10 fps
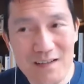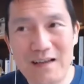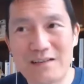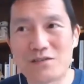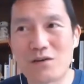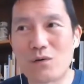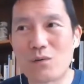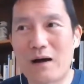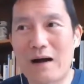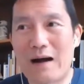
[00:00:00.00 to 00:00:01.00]
And
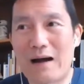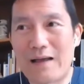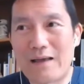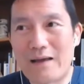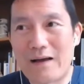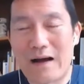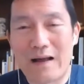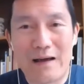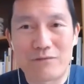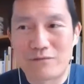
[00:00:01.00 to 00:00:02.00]
so I I
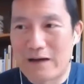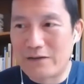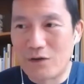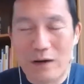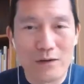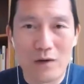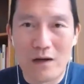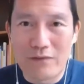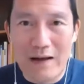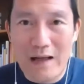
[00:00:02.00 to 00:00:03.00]
have I know I don't
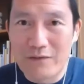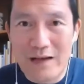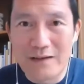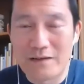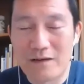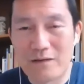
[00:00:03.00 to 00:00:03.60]
have I haven't had any,